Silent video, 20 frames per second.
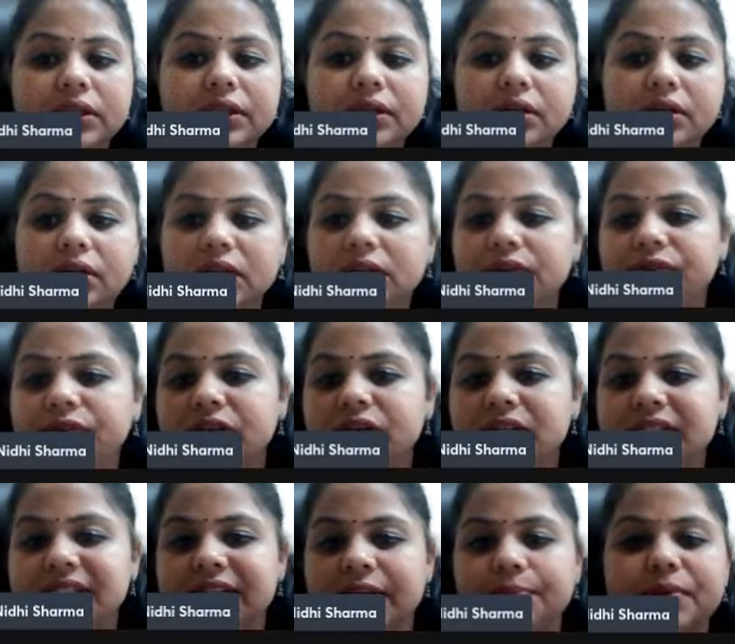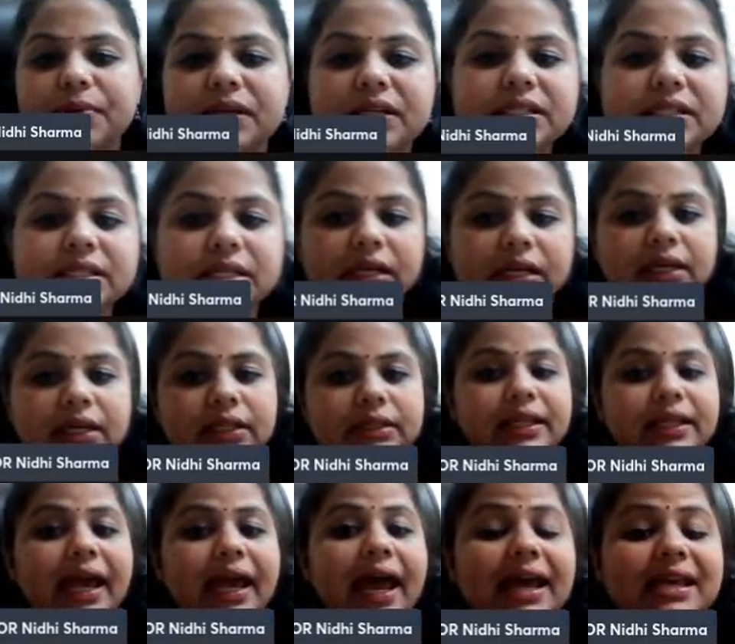here the first step is
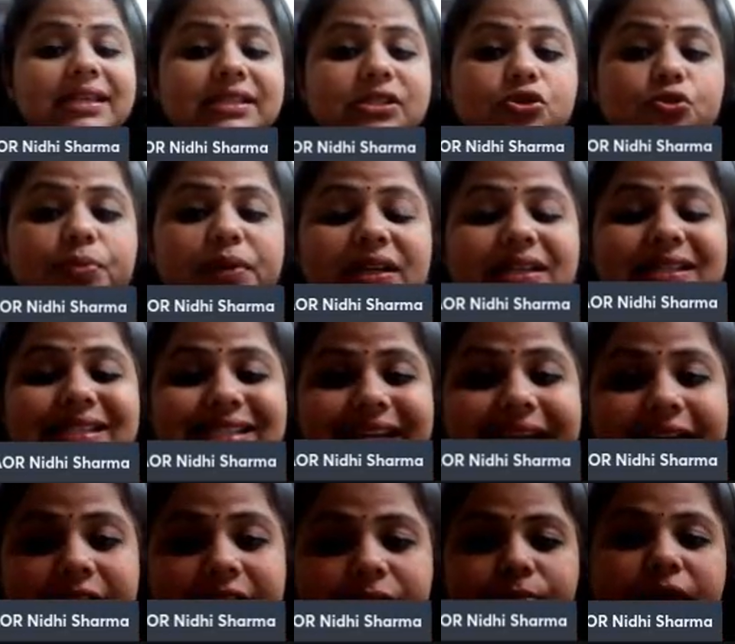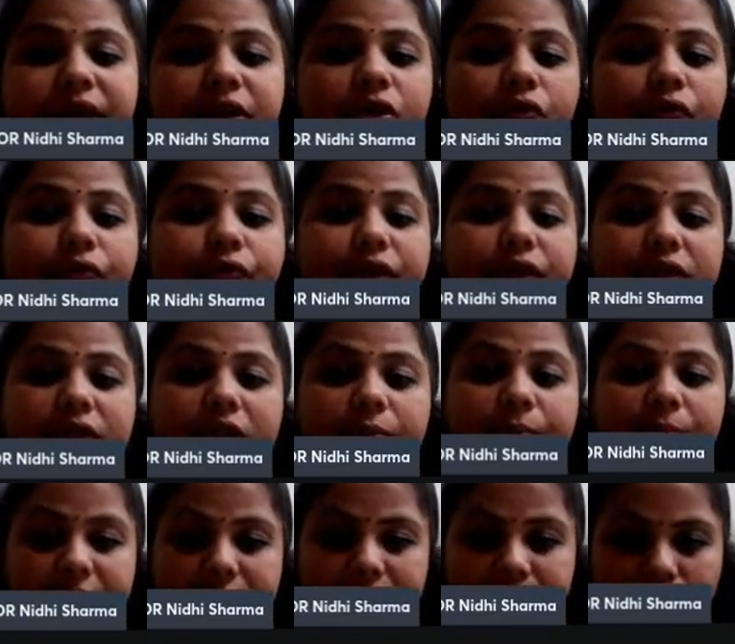there has to be a statement of further
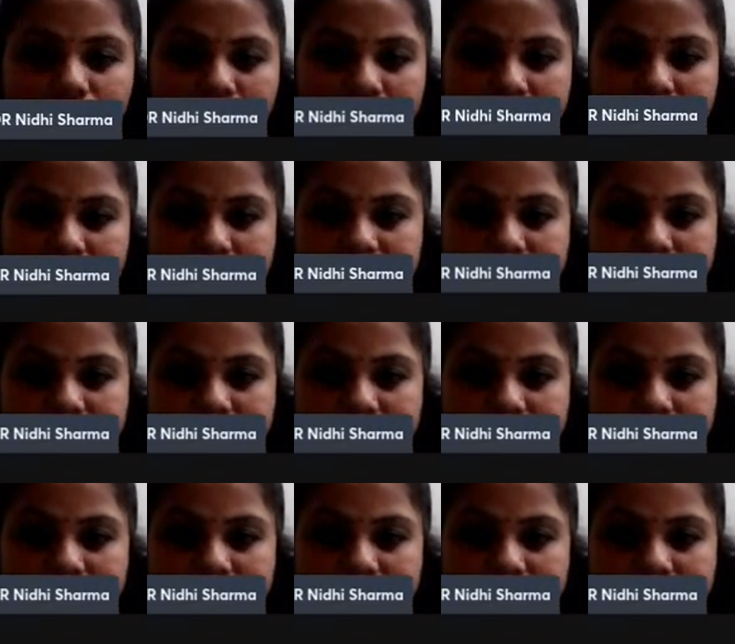particulars.